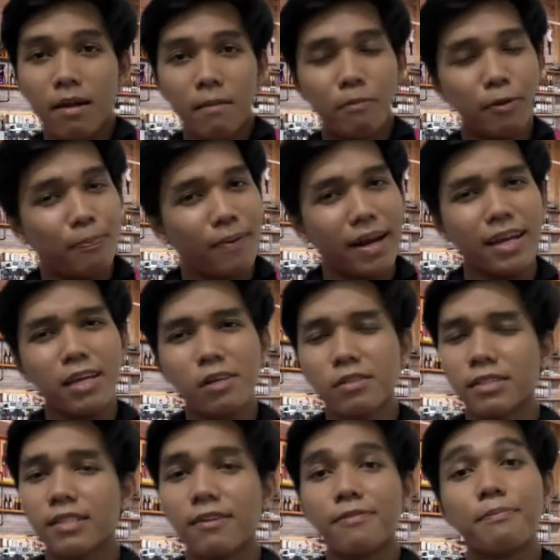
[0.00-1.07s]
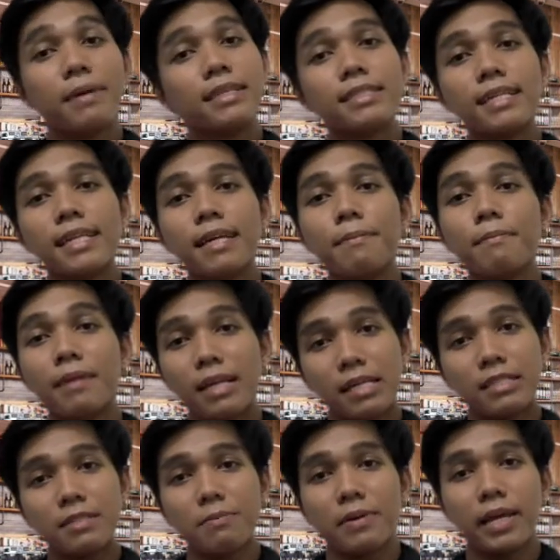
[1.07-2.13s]
Preparing yourself mentally
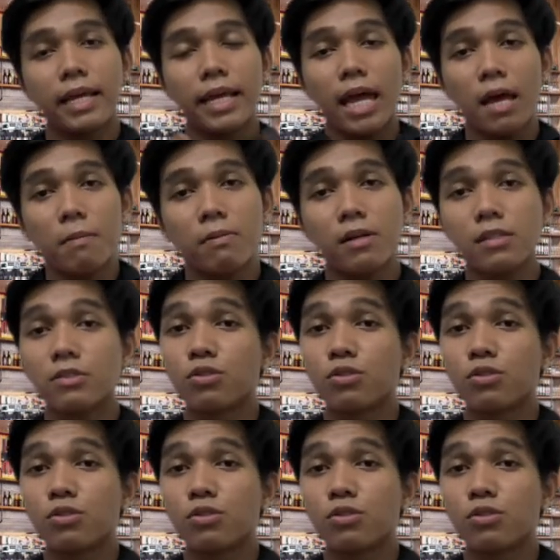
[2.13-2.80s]
means being able